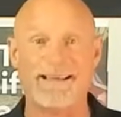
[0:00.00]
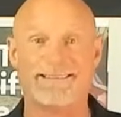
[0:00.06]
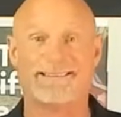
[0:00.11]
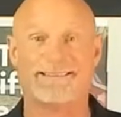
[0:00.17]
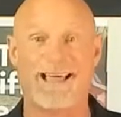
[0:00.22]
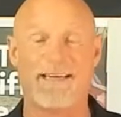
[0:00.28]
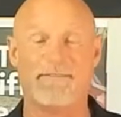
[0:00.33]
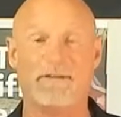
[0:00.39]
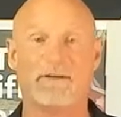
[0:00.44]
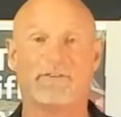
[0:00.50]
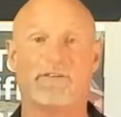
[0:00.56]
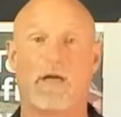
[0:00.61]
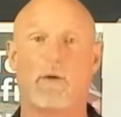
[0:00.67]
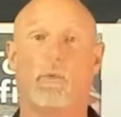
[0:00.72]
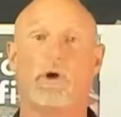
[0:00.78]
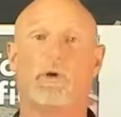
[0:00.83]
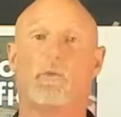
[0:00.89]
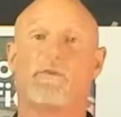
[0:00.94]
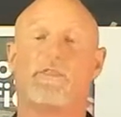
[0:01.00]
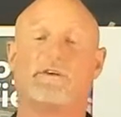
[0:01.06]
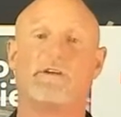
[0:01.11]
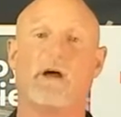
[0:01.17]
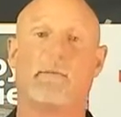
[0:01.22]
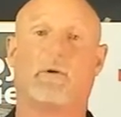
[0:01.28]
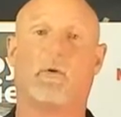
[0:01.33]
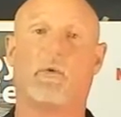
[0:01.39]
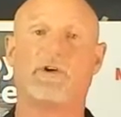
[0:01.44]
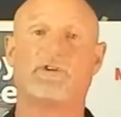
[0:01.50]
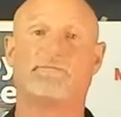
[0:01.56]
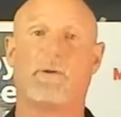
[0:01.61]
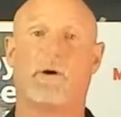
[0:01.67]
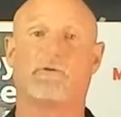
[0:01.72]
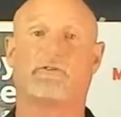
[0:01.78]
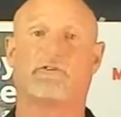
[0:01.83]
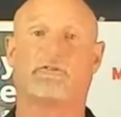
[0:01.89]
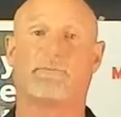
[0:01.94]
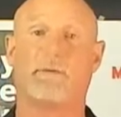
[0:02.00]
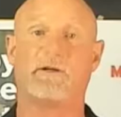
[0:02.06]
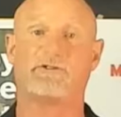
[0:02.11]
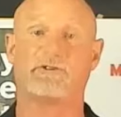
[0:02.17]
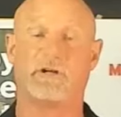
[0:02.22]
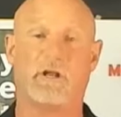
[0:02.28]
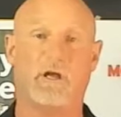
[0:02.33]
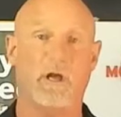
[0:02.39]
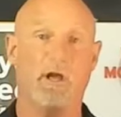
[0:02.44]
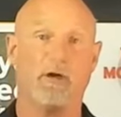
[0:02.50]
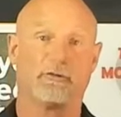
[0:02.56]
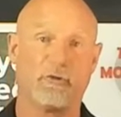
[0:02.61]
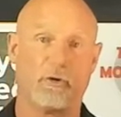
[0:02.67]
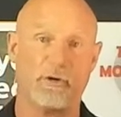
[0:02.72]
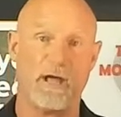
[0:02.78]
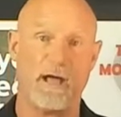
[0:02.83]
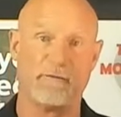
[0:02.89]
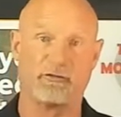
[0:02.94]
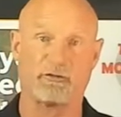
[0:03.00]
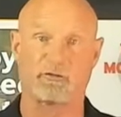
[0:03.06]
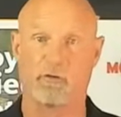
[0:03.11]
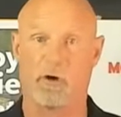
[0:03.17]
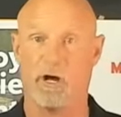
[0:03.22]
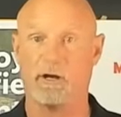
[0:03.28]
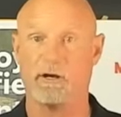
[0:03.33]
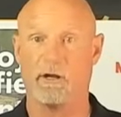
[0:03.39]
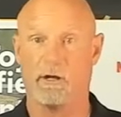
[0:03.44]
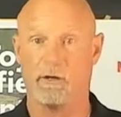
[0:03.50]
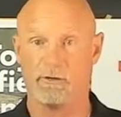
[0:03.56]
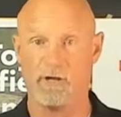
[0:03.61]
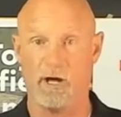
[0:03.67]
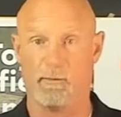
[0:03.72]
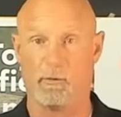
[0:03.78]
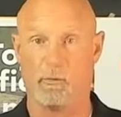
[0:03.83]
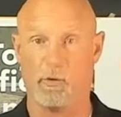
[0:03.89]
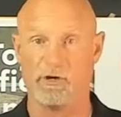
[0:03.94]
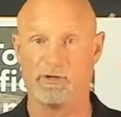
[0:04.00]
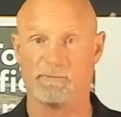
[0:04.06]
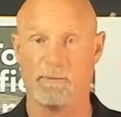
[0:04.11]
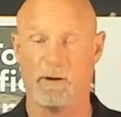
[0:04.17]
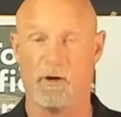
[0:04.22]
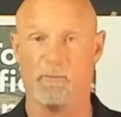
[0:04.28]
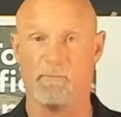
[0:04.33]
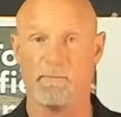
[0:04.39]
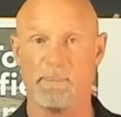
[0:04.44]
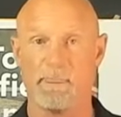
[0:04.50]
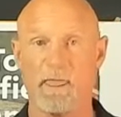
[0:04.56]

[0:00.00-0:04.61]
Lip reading: savings, they went with a double wishbone suspension, so you have strut, double wishbone.